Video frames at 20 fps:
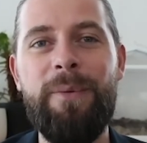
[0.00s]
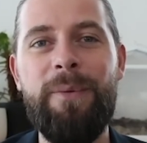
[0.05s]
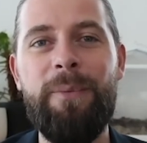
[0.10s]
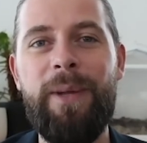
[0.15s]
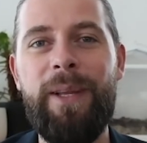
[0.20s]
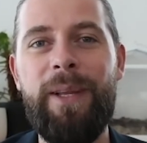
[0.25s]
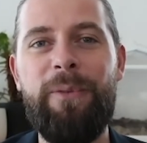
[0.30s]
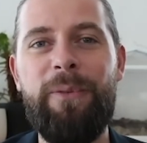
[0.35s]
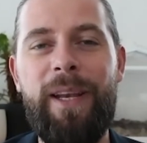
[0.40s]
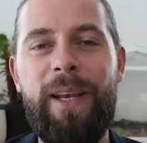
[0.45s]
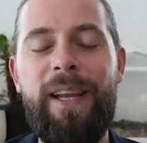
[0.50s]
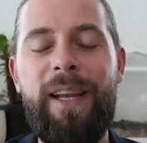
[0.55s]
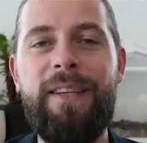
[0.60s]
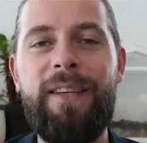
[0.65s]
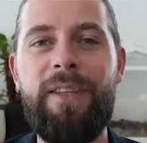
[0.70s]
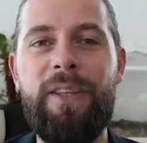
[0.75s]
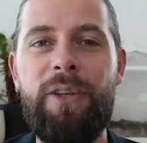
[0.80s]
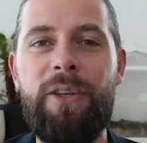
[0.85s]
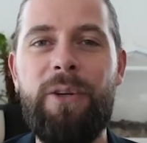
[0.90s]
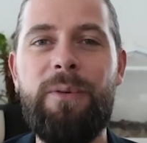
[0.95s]
And we
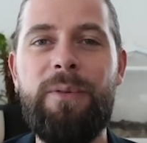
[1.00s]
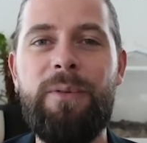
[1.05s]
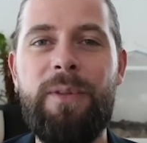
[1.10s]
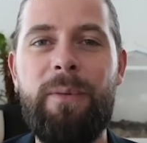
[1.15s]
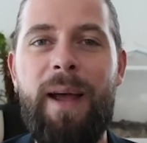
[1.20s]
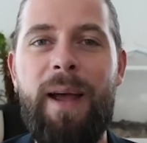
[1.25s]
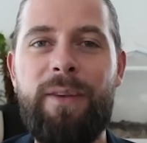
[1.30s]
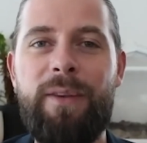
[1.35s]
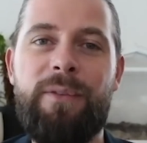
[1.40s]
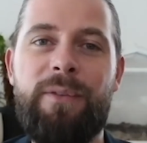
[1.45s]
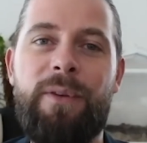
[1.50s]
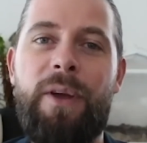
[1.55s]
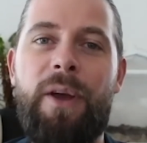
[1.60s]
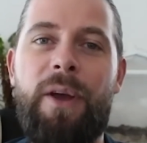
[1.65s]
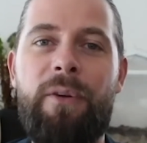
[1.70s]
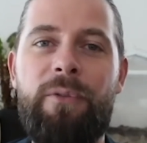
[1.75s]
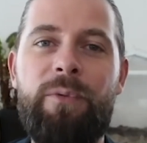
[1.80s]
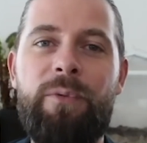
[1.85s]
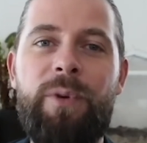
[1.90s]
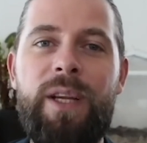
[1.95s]
need to use the best
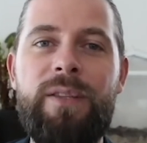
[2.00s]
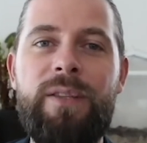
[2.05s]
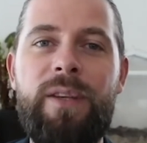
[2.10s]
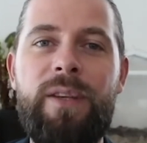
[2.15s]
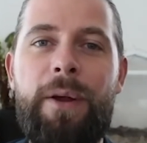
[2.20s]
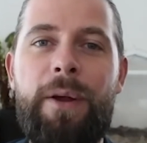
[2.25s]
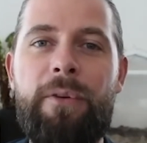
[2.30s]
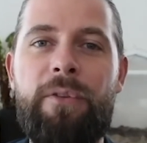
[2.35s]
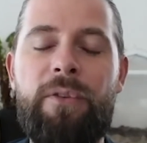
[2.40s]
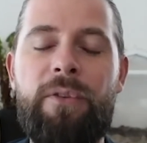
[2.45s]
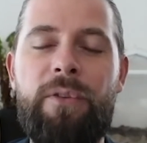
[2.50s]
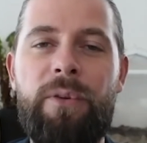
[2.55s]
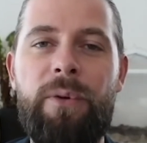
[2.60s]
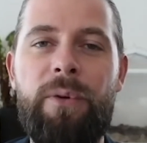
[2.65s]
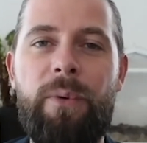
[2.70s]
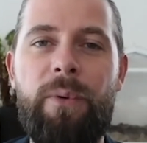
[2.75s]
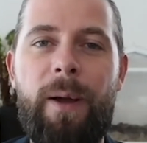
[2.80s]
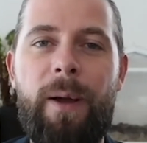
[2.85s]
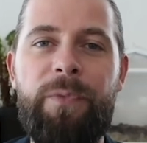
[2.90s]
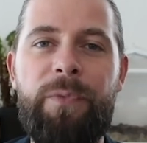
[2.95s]
research
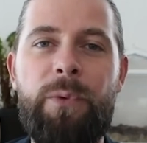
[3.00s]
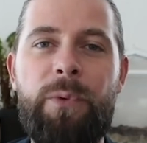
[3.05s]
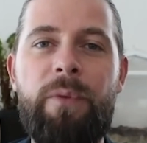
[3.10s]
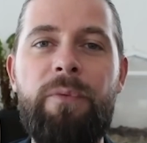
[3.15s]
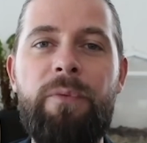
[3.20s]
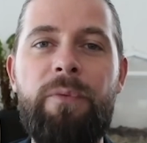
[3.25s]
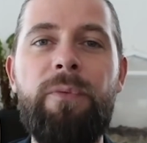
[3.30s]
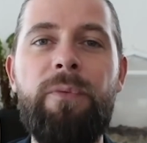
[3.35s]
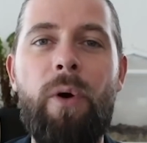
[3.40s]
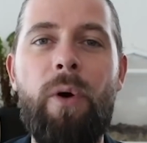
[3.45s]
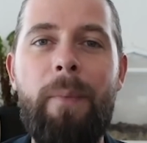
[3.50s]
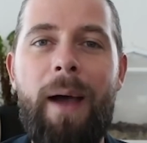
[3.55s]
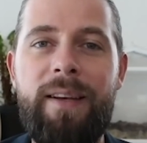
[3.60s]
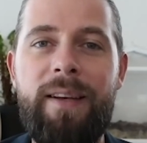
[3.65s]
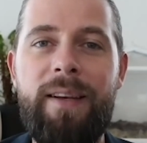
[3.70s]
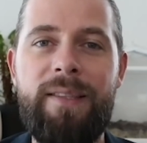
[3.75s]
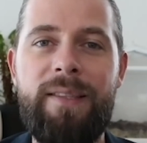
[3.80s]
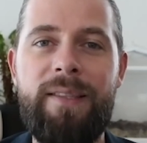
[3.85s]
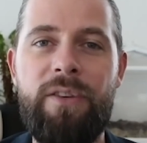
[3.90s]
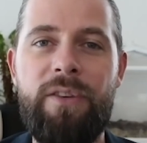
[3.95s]
to inform our
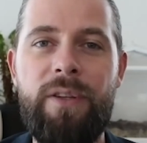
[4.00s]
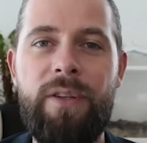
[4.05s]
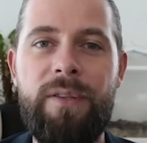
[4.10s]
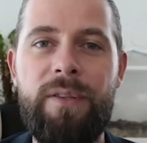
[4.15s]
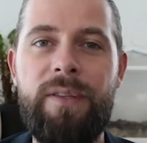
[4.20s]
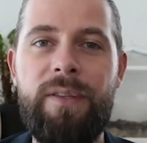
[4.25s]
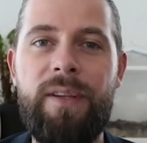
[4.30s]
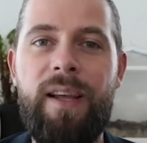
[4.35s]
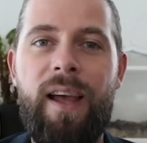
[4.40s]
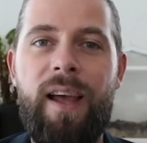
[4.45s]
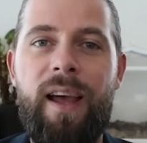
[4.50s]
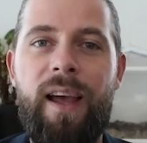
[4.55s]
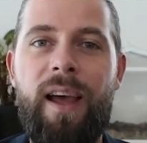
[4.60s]
decisions